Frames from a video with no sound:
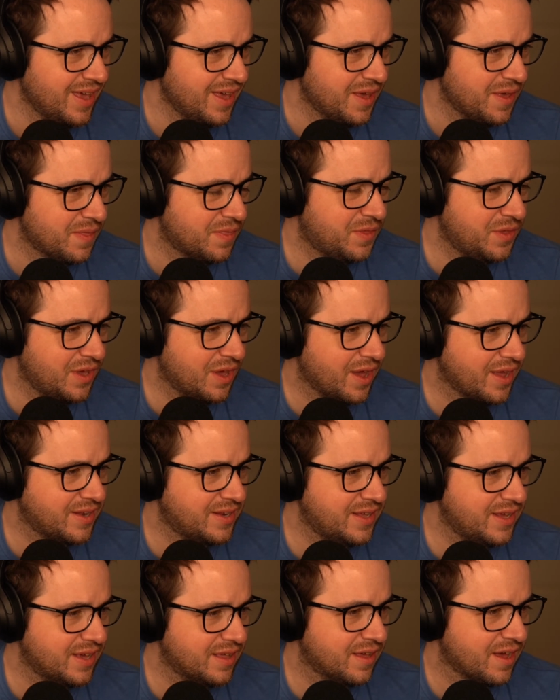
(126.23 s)
The
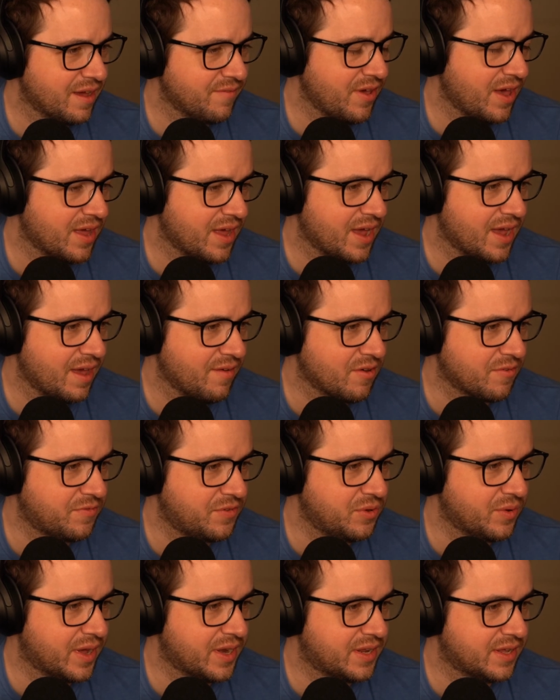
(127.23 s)
idea I have a
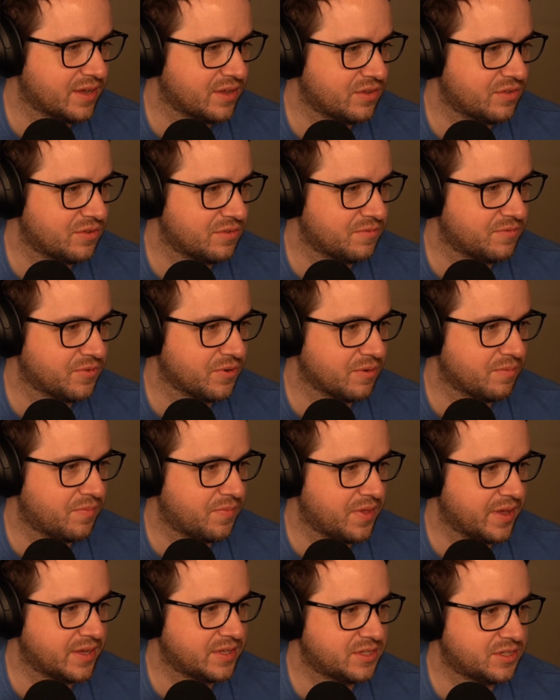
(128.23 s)
few ideas for
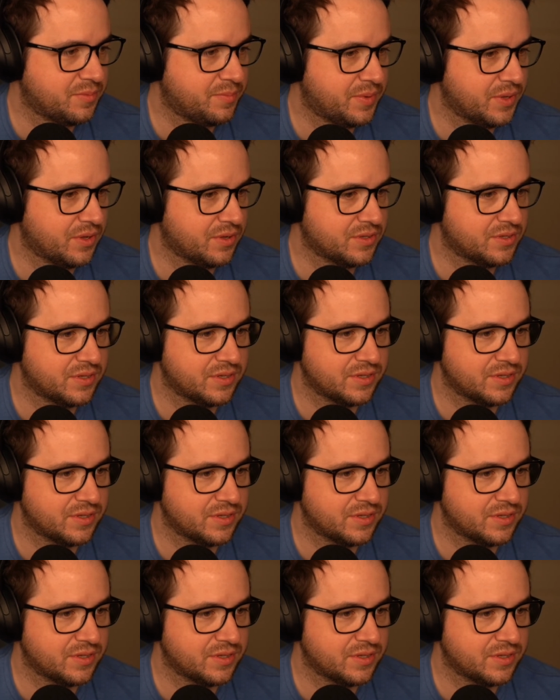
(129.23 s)
things to build